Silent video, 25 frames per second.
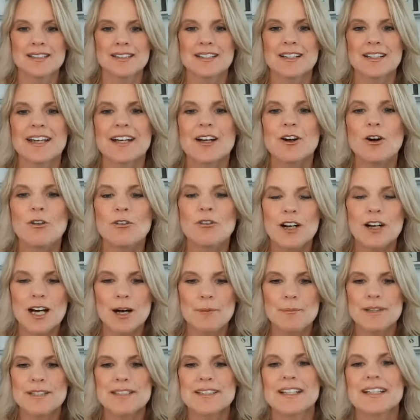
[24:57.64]
to like
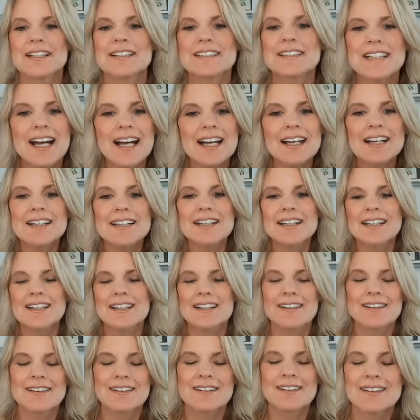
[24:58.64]
overcome his anxiety
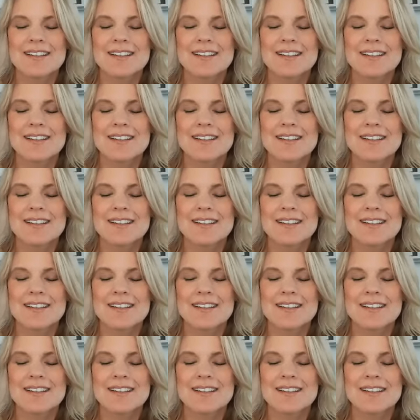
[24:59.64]
and